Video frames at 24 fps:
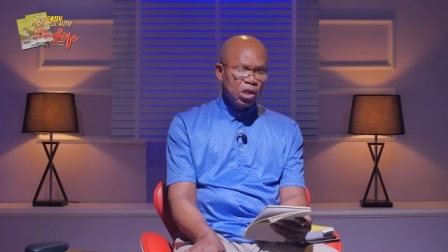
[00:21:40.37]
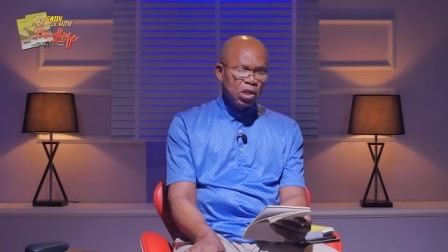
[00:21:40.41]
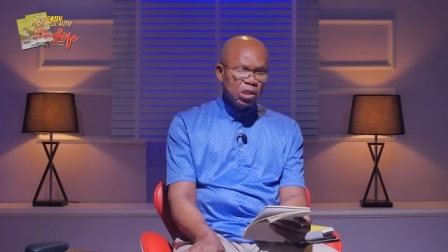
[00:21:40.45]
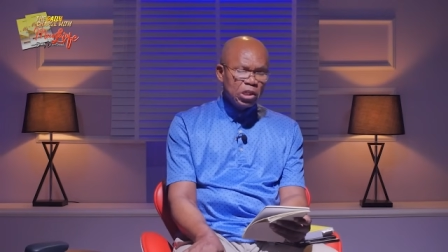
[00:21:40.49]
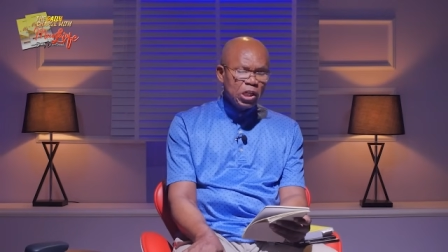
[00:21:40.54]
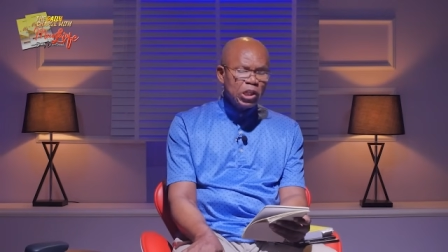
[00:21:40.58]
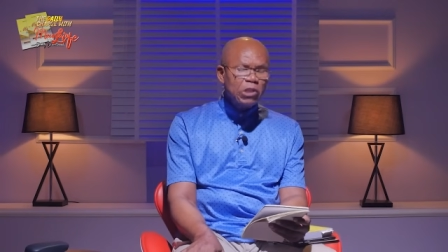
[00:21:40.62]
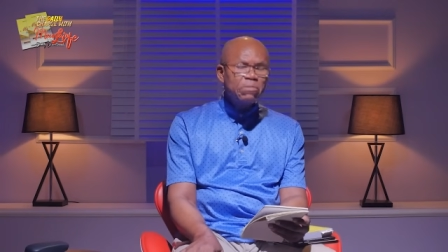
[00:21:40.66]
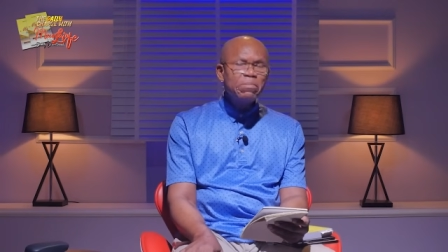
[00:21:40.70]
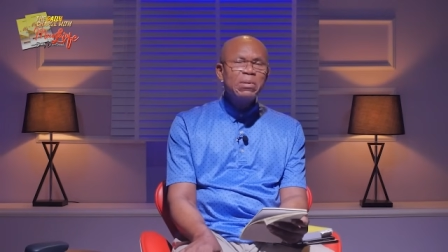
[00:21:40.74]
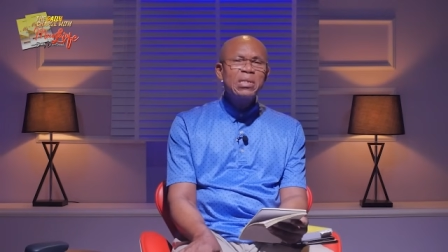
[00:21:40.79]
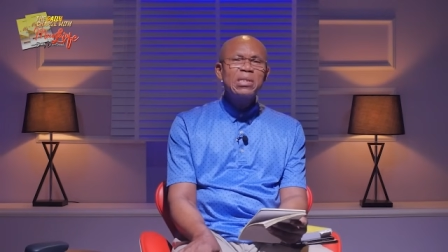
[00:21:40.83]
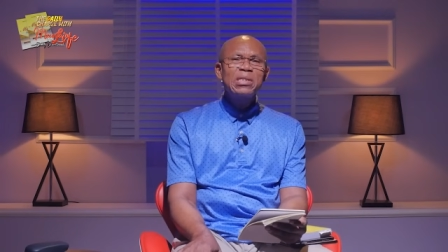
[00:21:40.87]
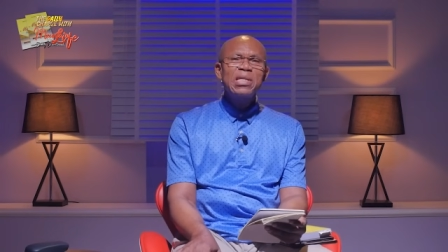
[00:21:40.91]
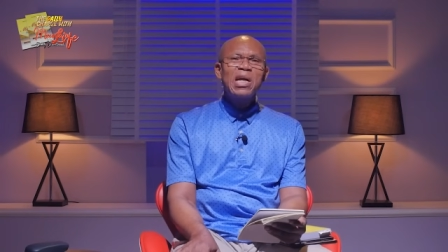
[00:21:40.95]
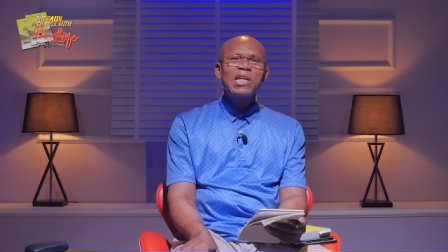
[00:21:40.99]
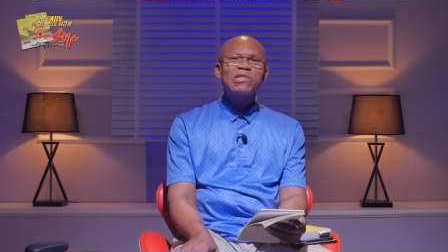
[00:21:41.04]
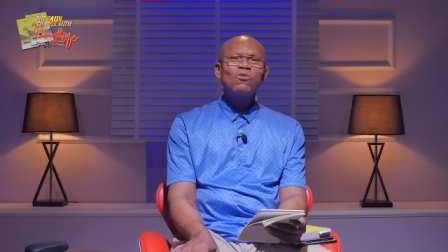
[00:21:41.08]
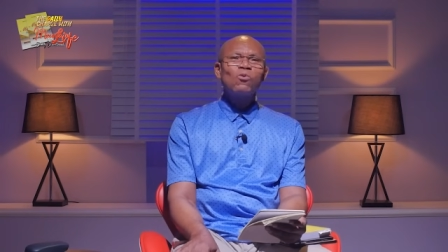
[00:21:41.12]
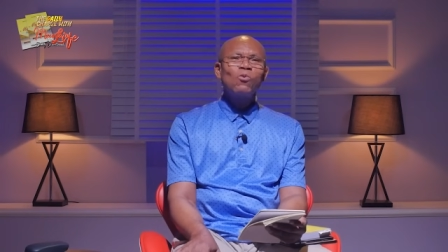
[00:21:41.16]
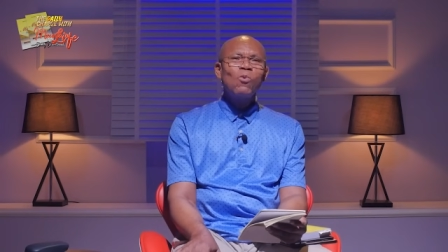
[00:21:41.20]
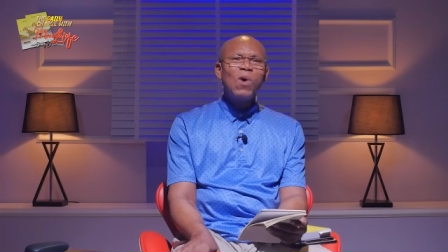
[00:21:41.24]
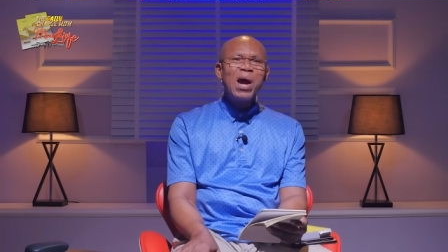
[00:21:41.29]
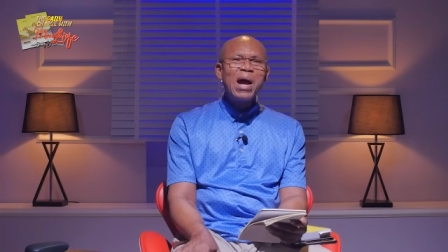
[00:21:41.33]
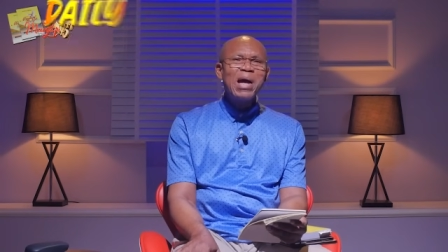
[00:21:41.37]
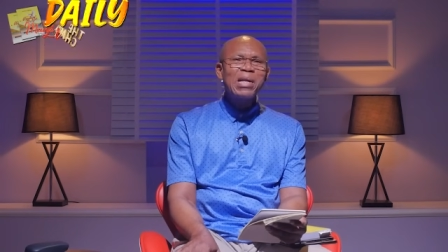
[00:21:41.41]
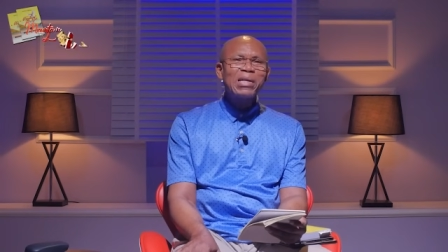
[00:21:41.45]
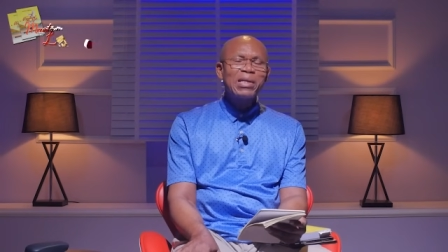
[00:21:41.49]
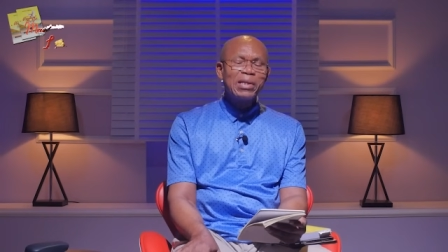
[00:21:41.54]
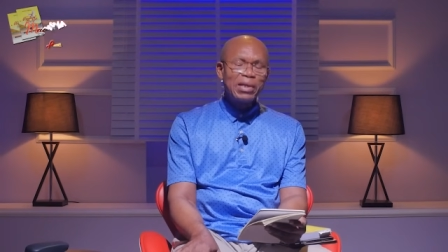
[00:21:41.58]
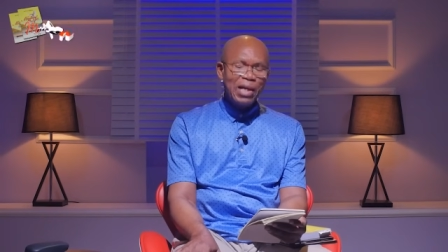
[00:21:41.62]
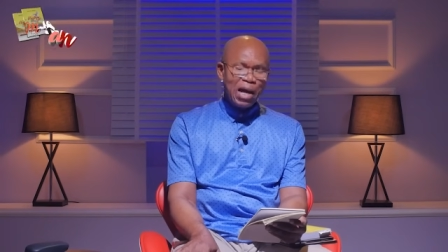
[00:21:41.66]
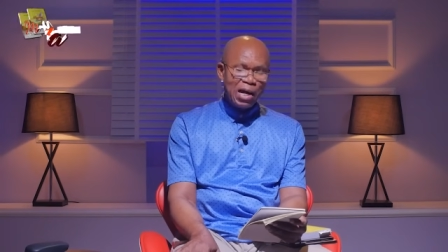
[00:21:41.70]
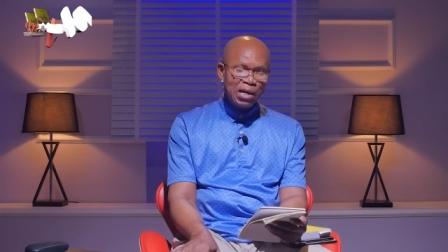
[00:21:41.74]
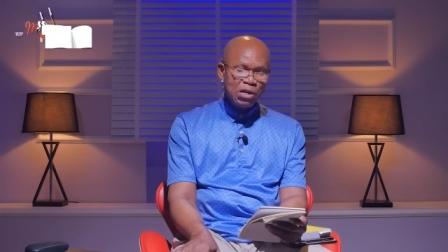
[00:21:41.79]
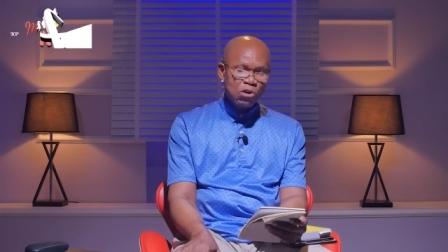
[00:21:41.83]
This means that
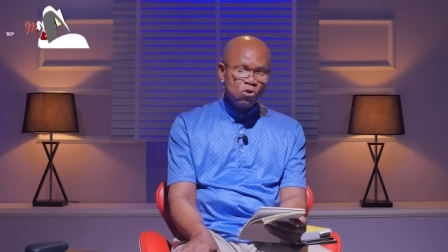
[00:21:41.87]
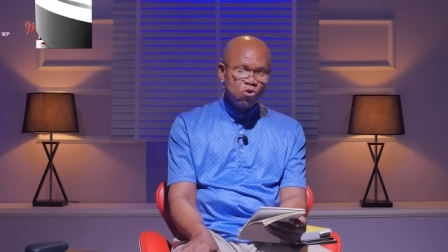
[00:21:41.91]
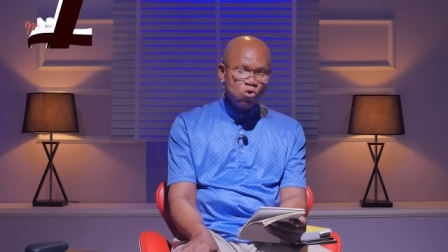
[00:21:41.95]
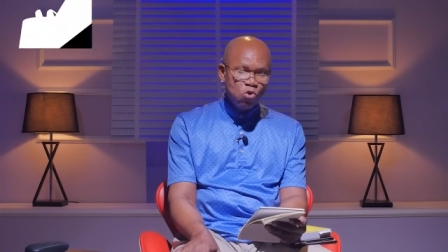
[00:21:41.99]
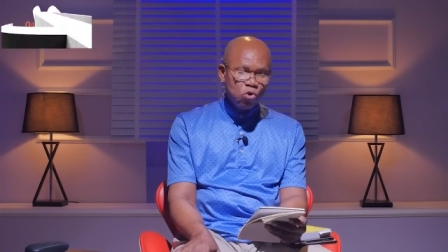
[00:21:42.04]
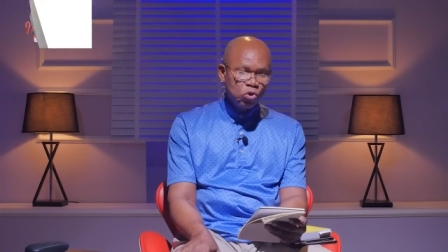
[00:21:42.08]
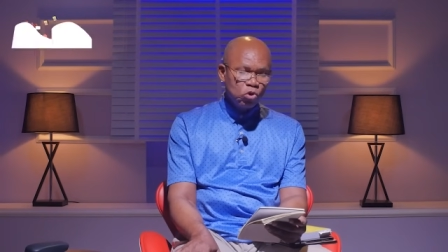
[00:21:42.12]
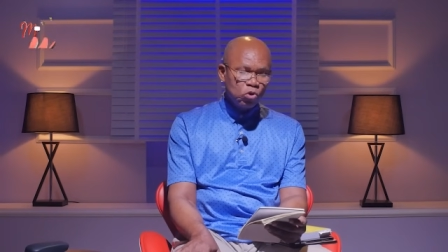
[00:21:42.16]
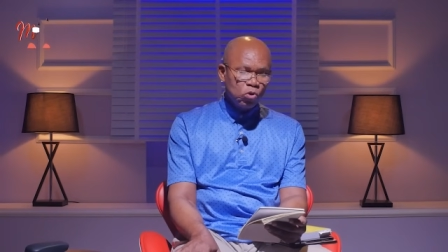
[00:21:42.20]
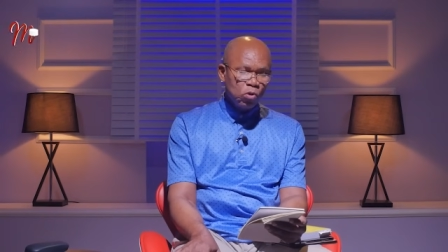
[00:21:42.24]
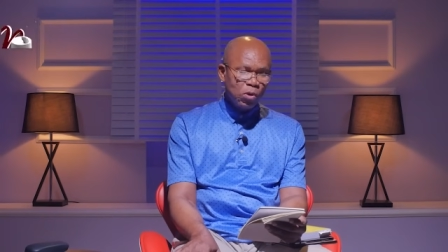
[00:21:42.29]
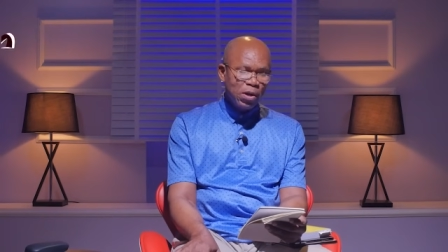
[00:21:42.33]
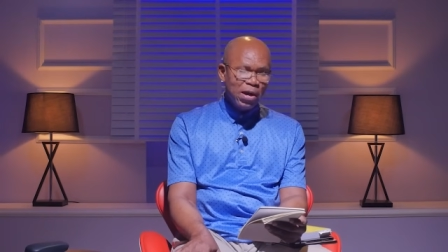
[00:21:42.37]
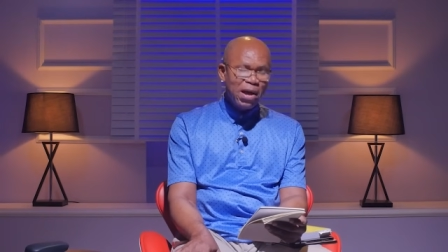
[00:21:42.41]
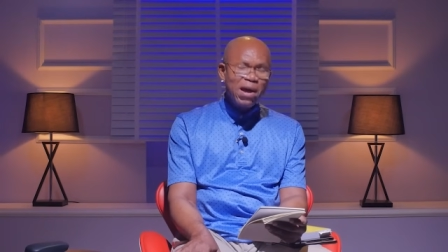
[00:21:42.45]
one can go to